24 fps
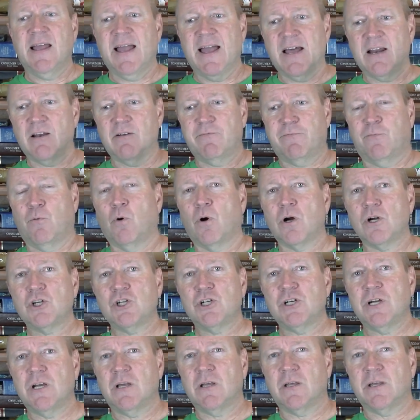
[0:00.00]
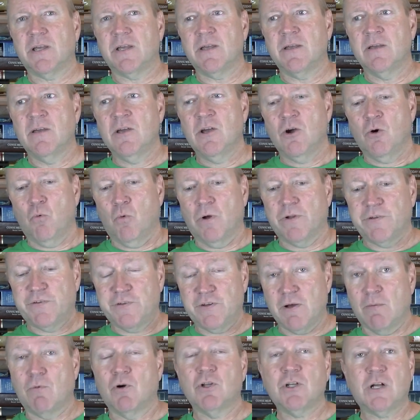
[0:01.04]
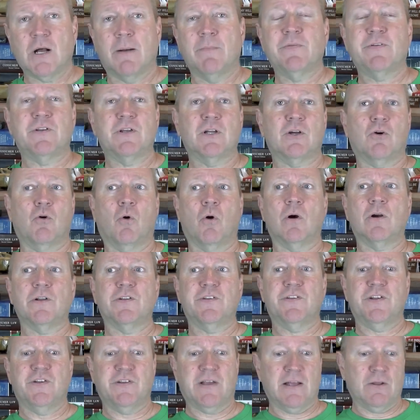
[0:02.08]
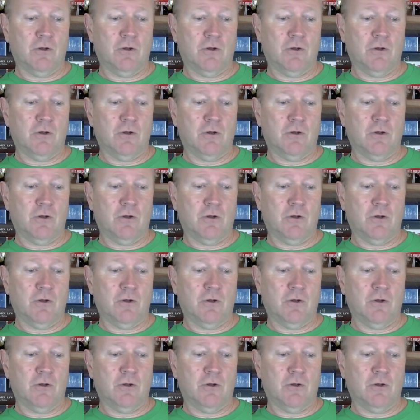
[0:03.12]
And unfortunately, when someone comes into court and says,